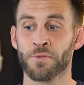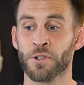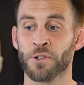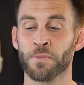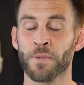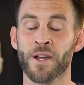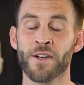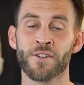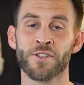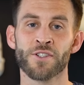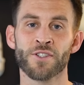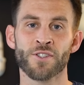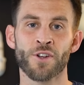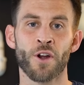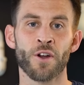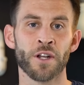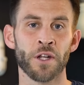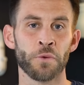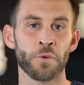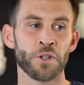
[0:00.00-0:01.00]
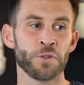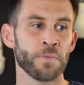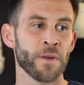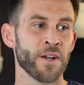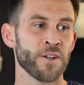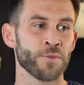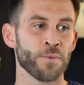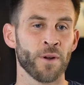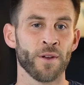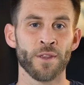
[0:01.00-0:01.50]
which players started, which
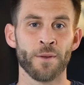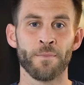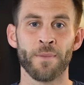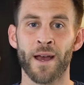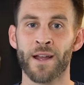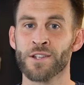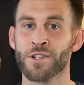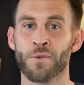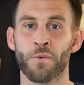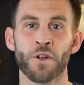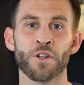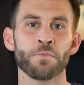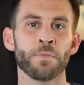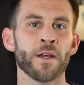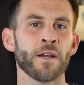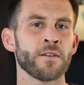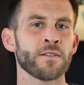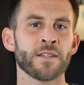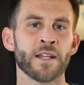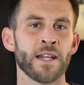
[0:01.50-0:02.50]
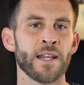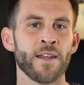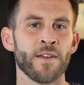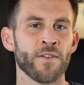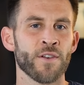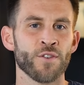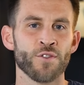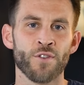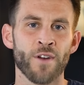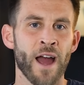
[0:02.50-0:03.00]
players were on the bench, and which players didn't
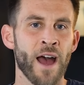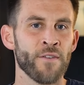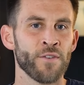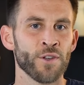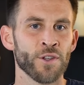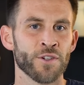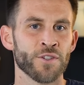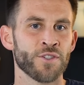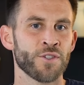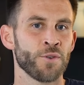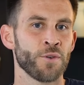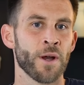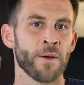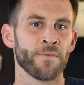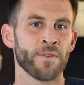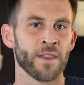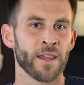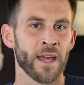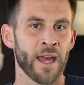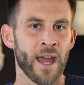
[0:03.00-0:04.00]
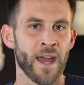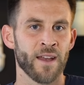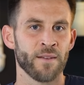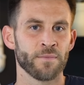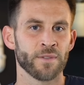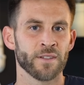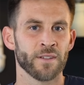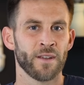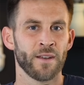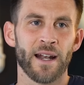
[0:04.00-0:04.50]
even travel or suit up for the
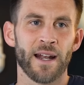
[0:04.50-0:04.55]
games.